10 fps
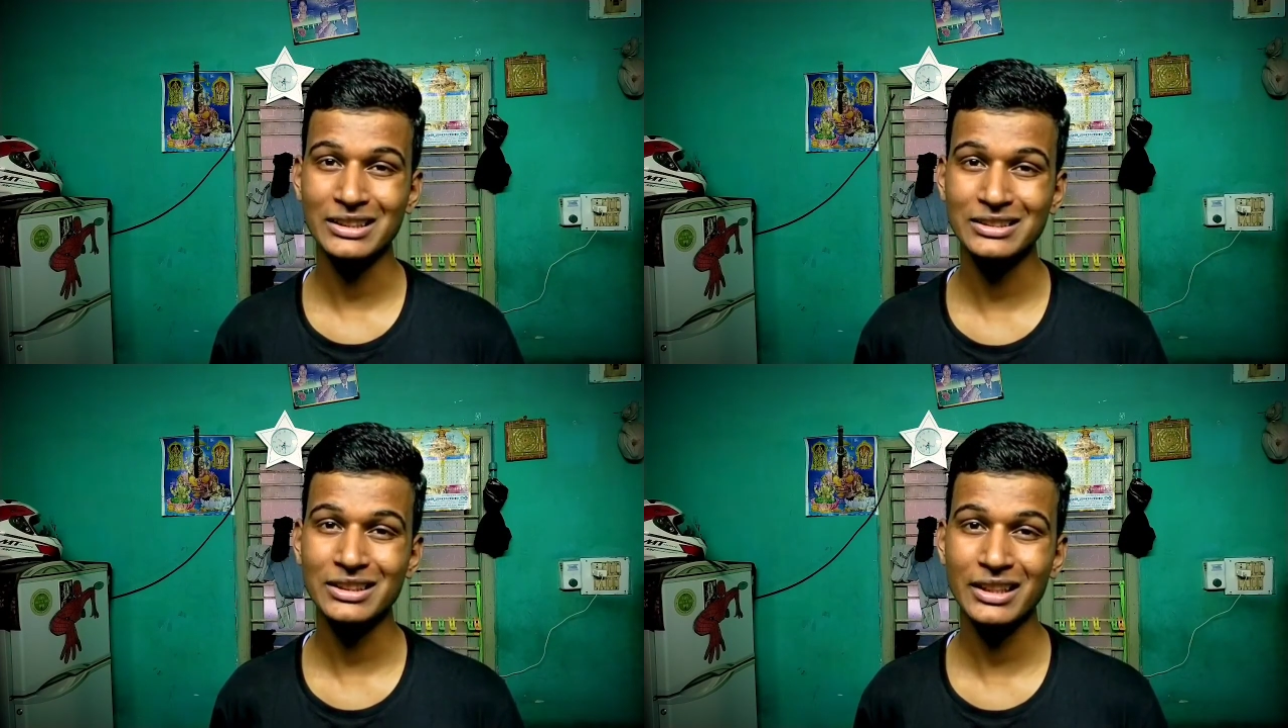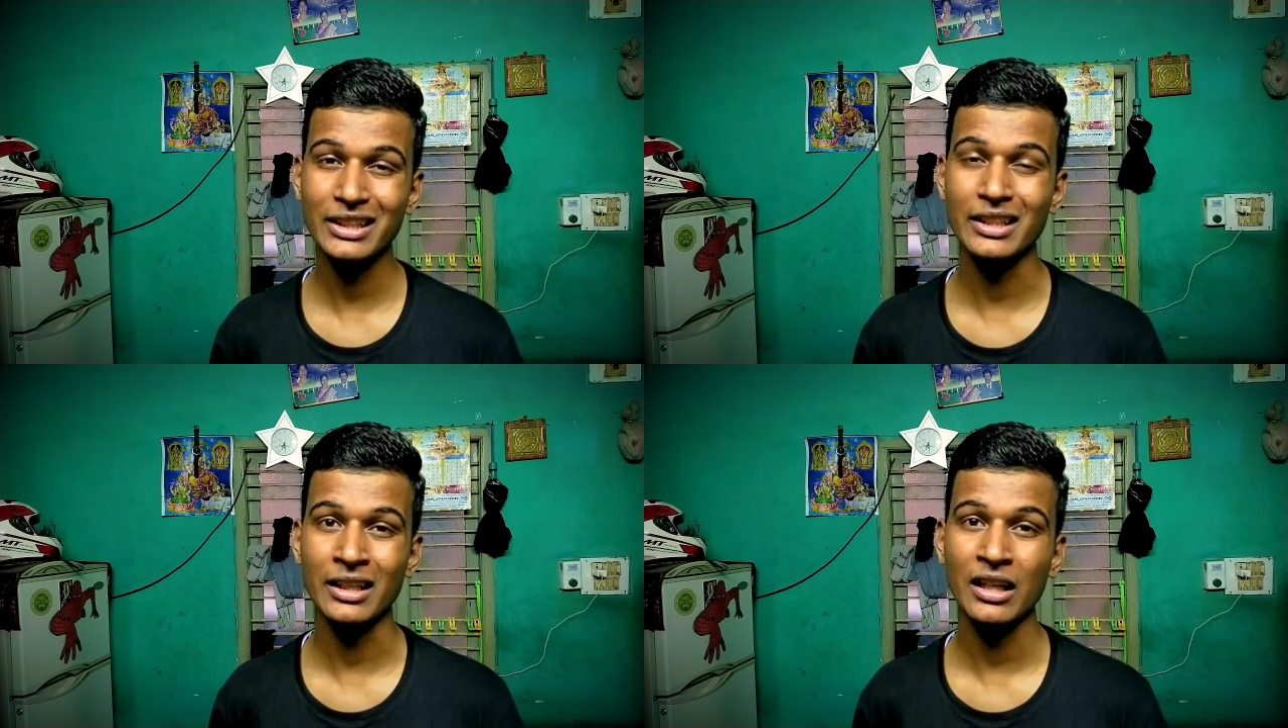
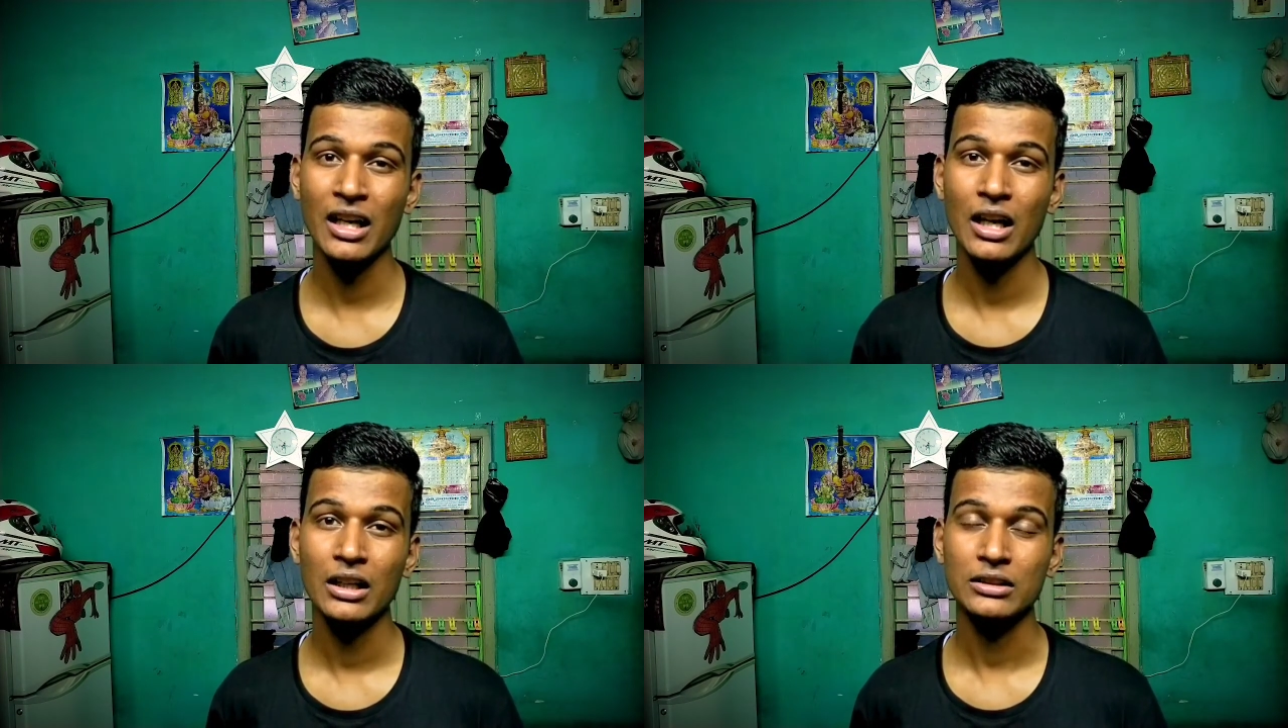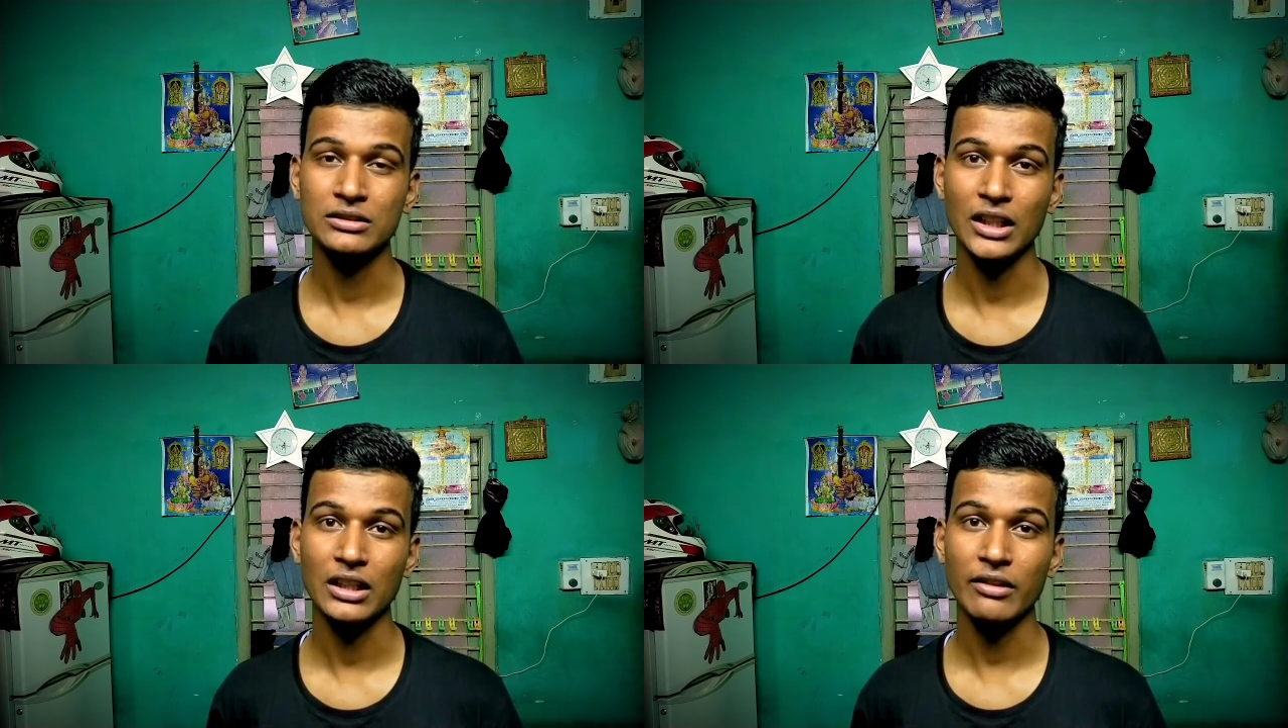engineering
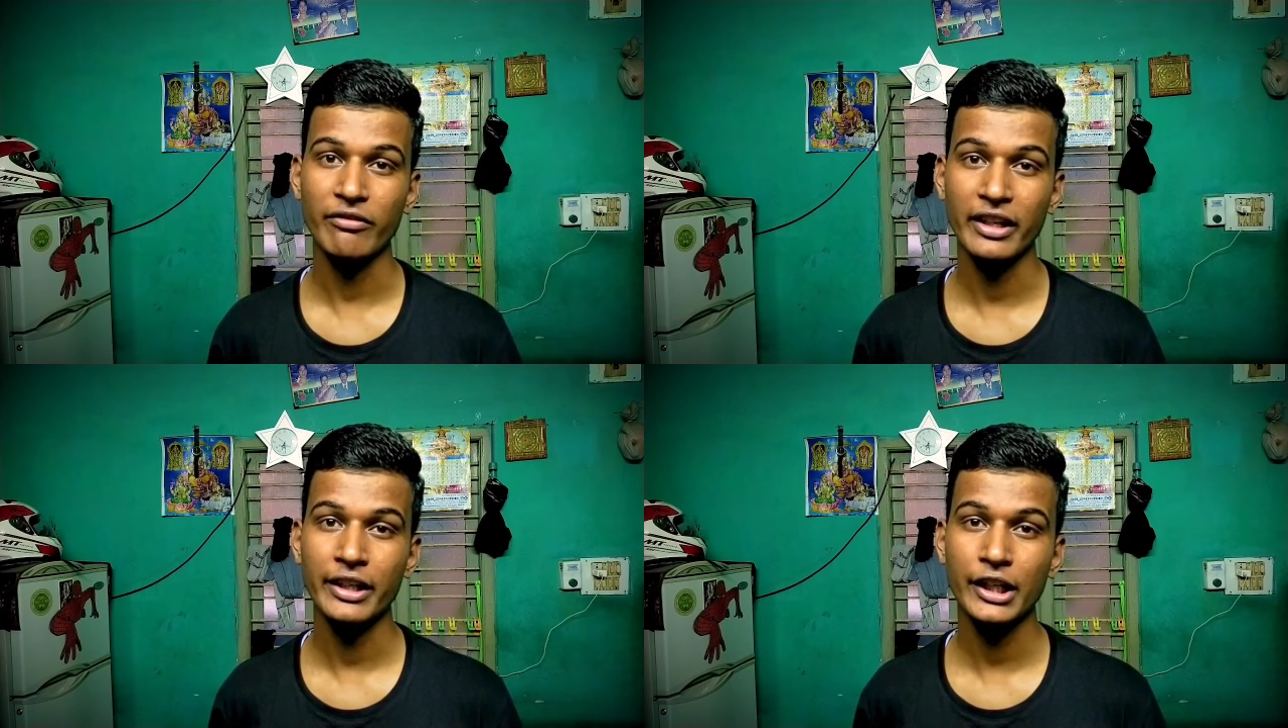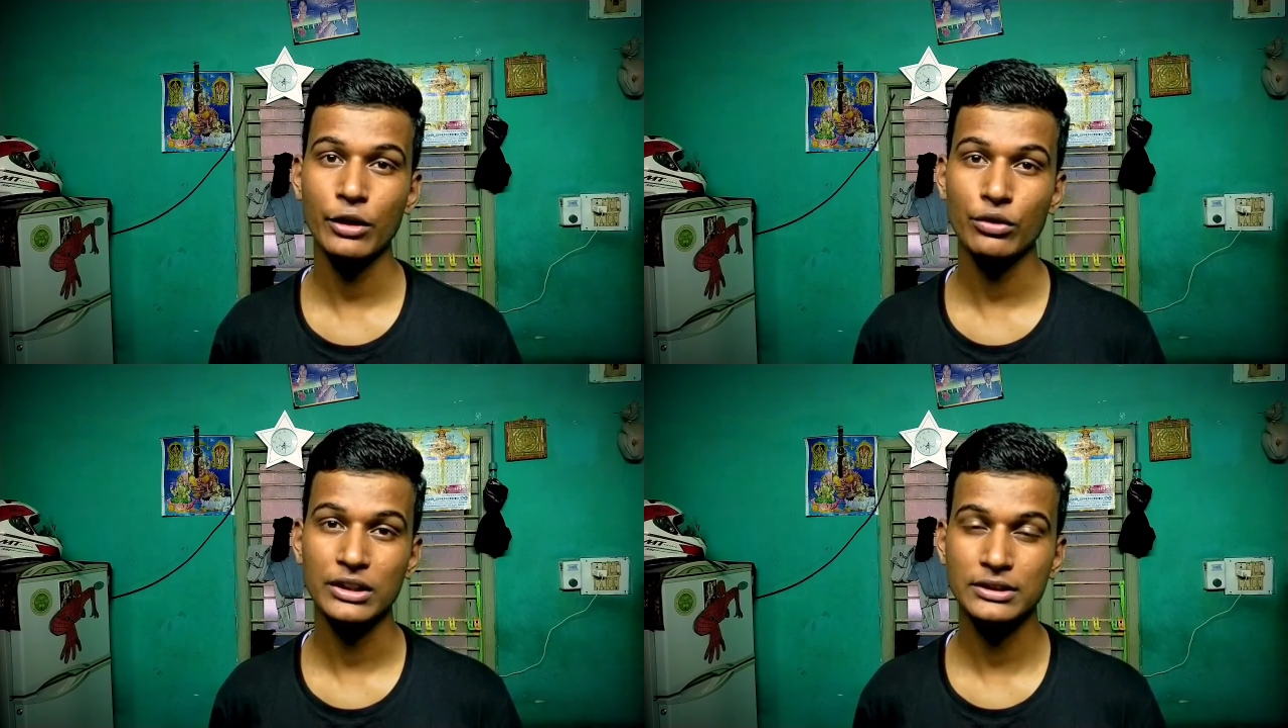that went
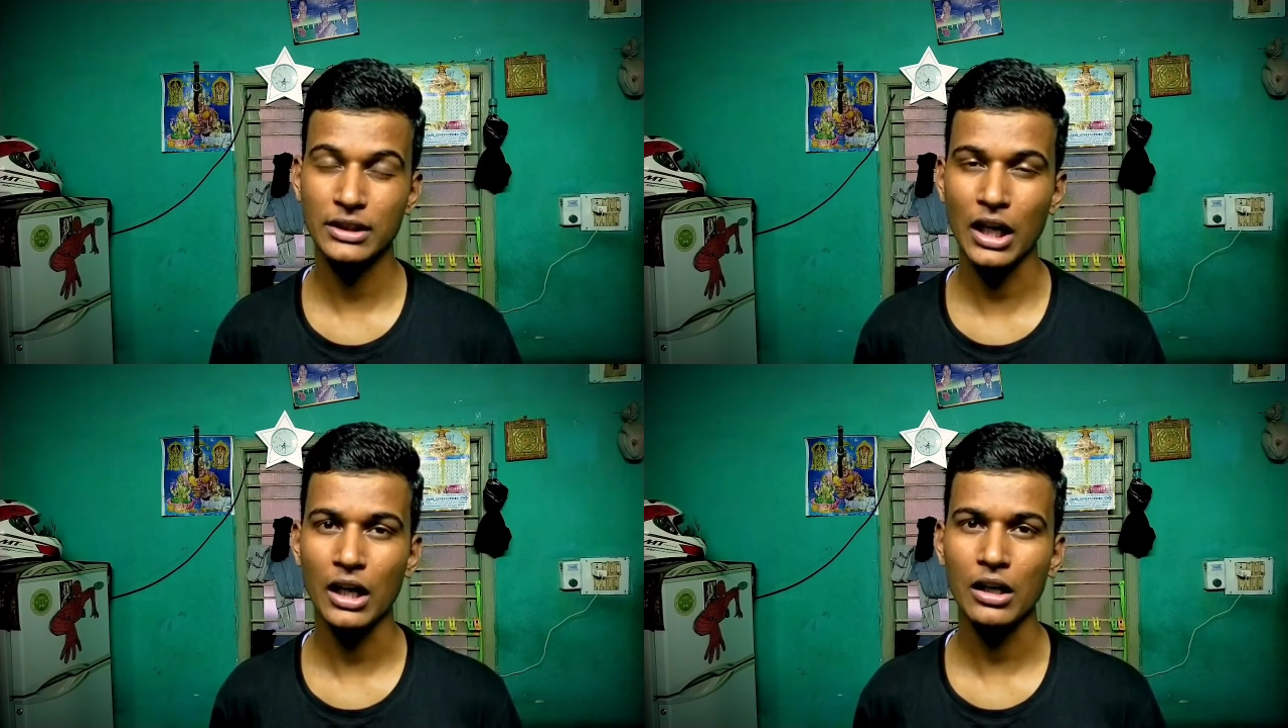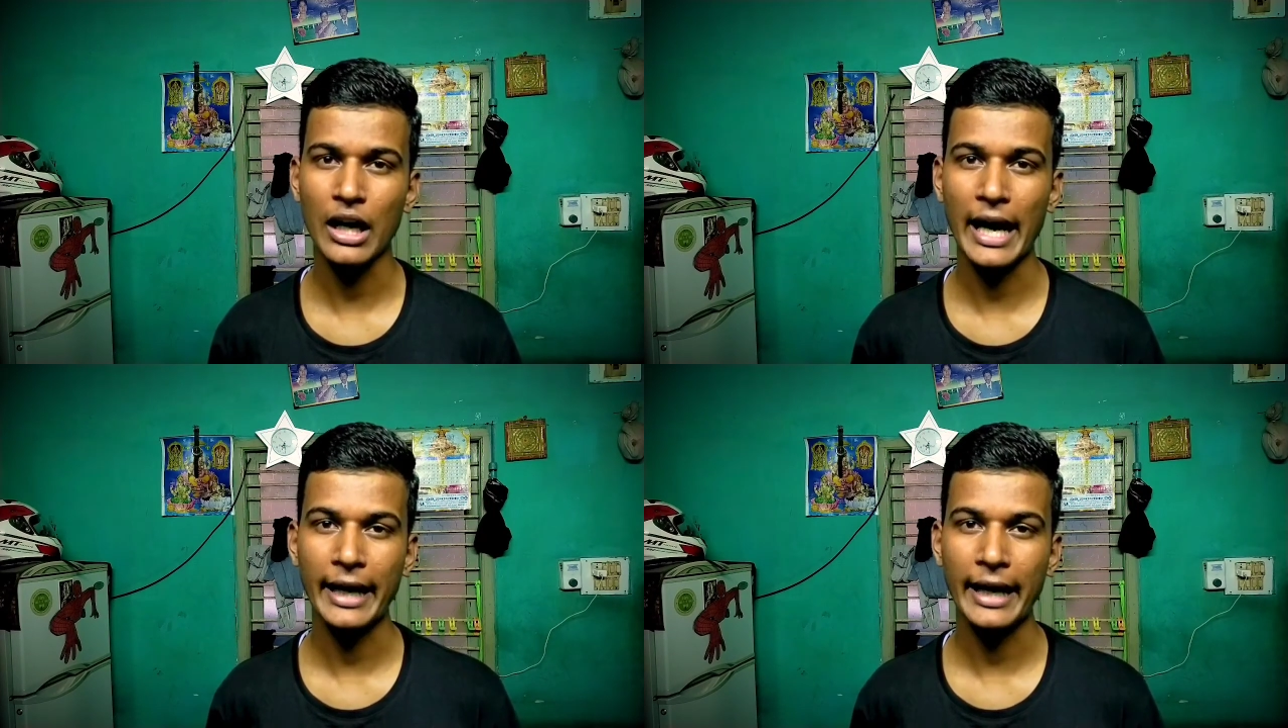into this car,